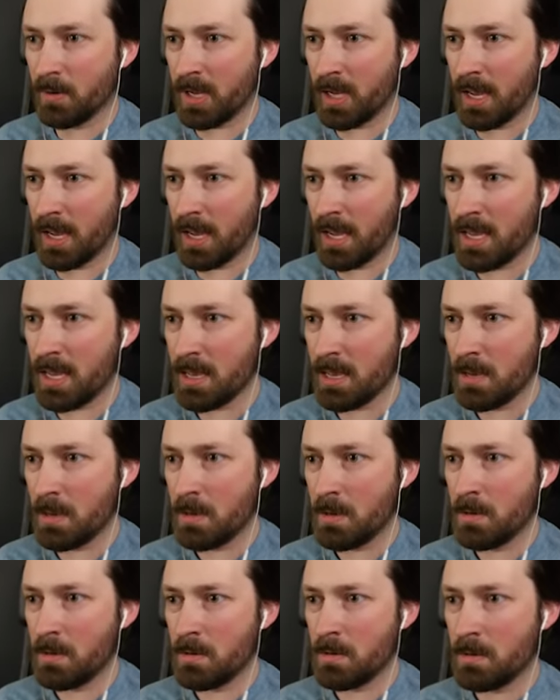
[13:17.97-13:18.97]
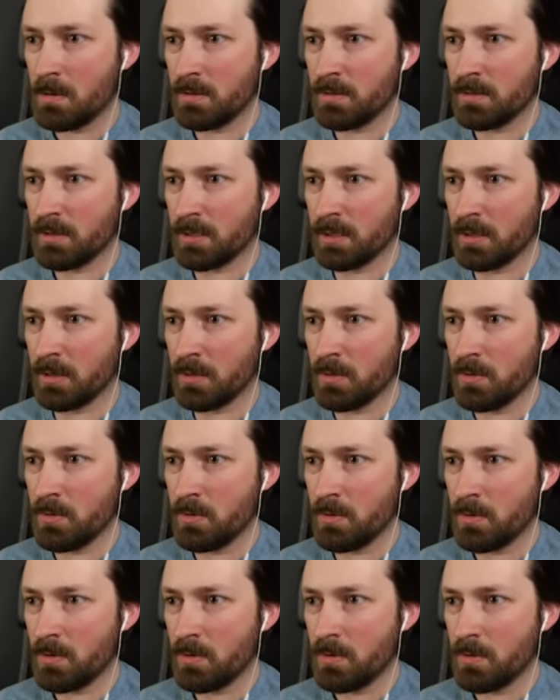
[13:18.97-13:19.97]
Okay.
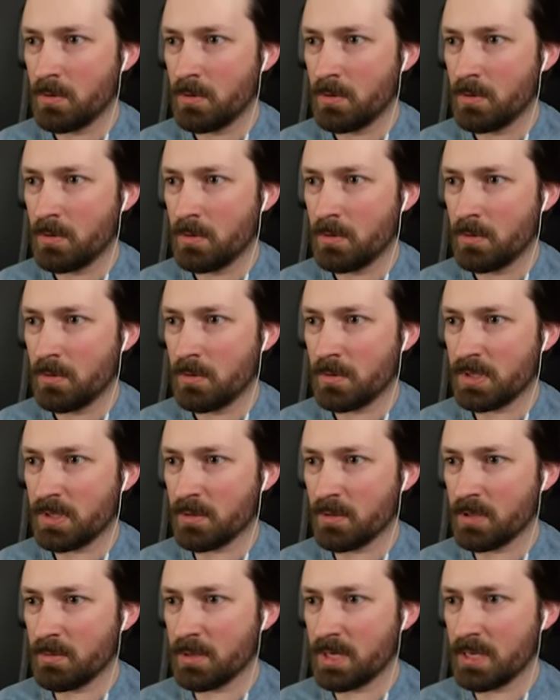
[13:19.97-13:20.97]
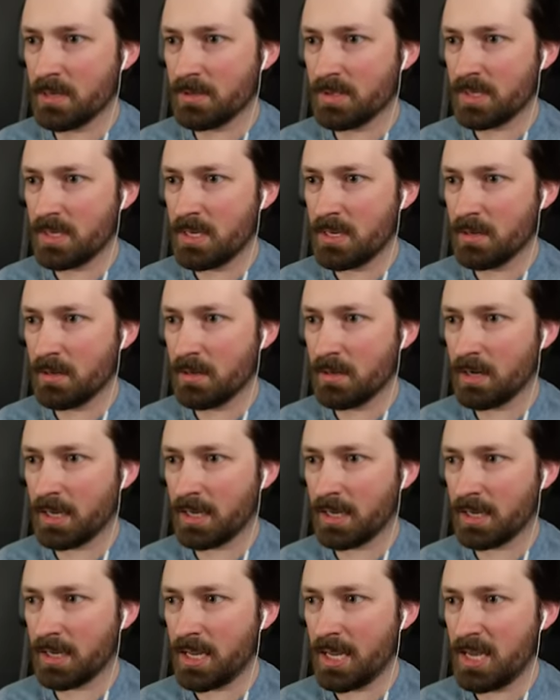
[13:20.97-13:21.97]
Hello? Nobody else here? I
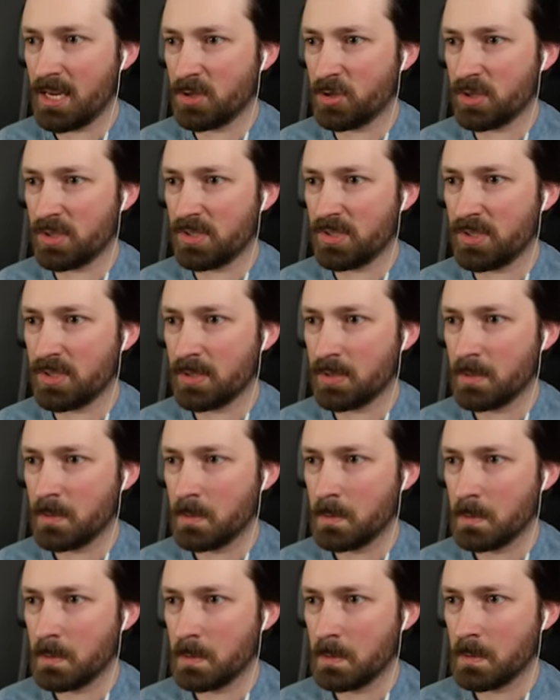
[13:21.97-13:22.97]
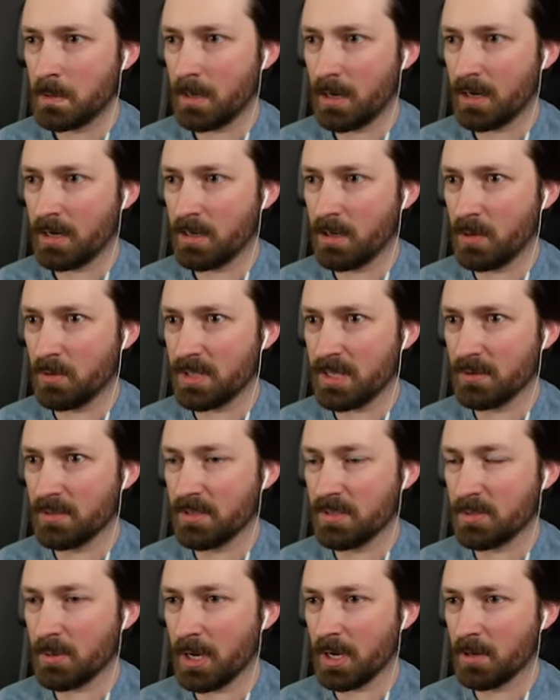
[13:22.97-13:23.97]
got cages. I'm gonna go down
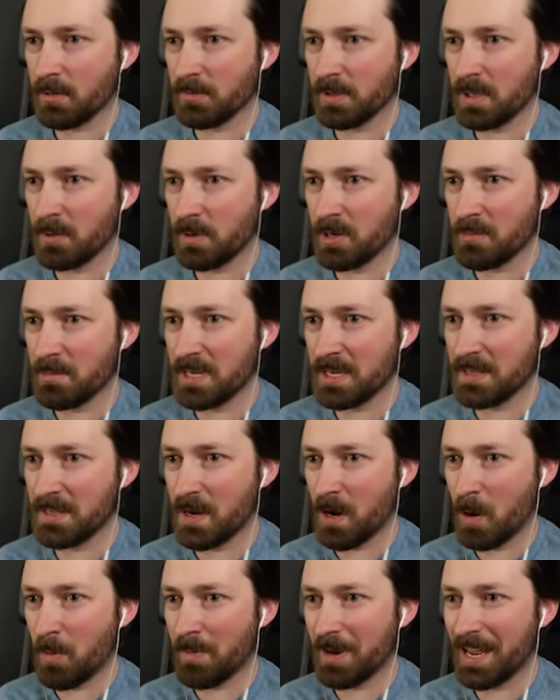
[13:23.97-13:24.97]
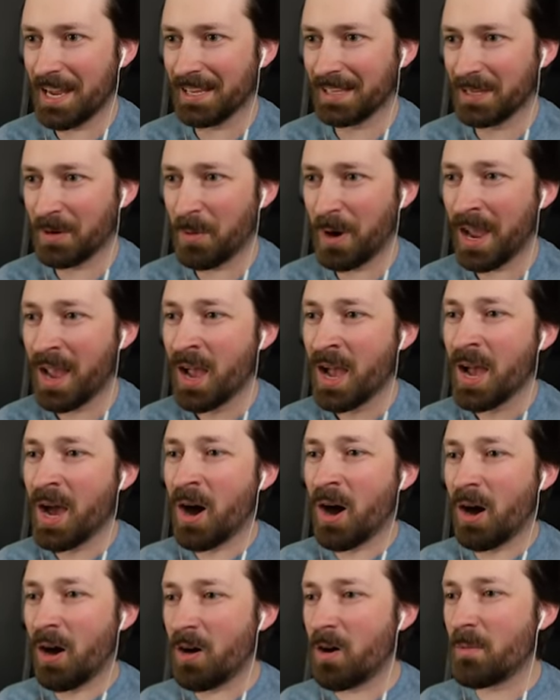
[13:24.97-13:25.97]
this way. I don't really want to be in the open alleyway.
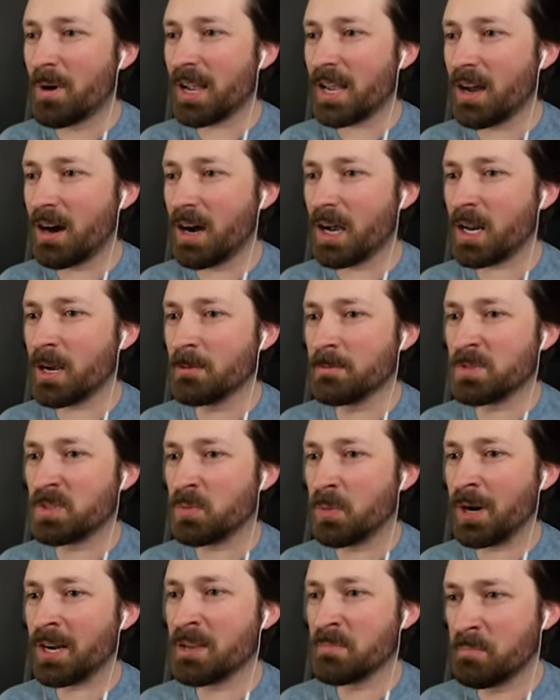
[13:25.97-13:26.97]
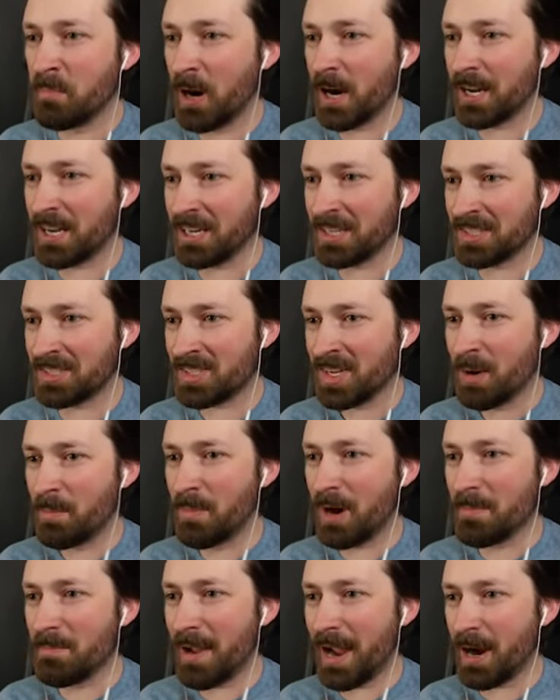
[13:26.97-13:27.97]
Oh my god, I'm sweating buckets.
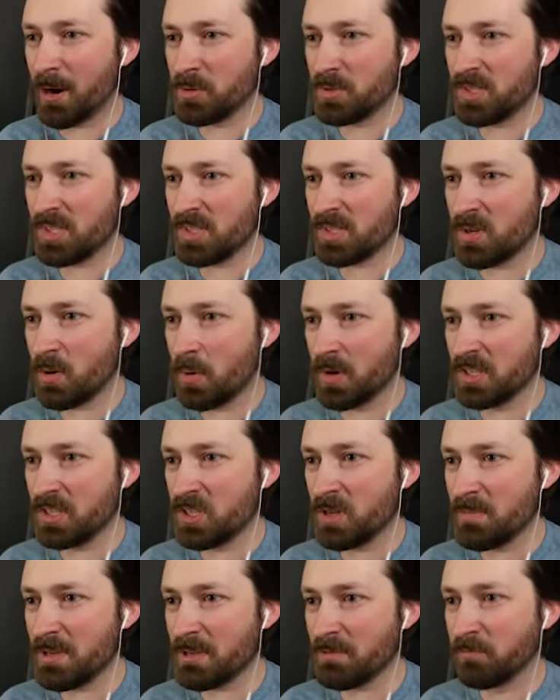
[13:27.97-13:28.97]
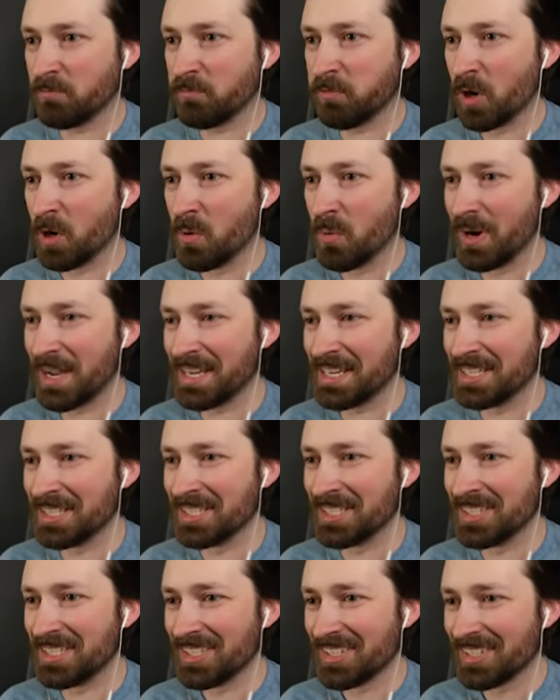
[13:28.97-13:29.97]
My mouse is going to be
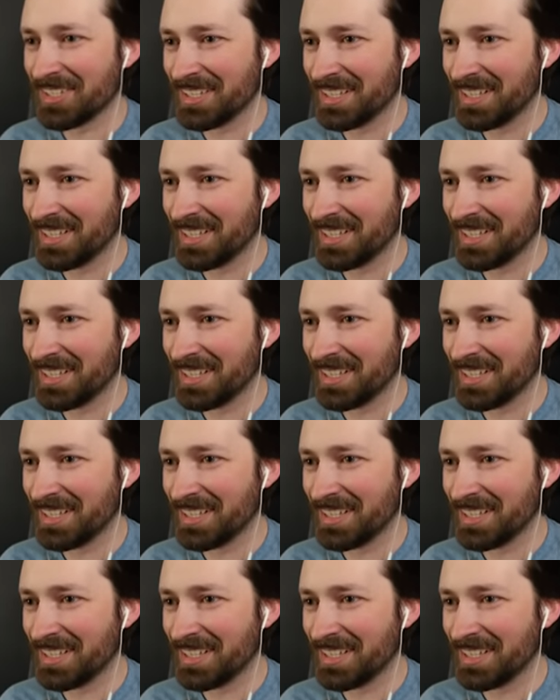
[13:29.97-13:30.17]
ruined.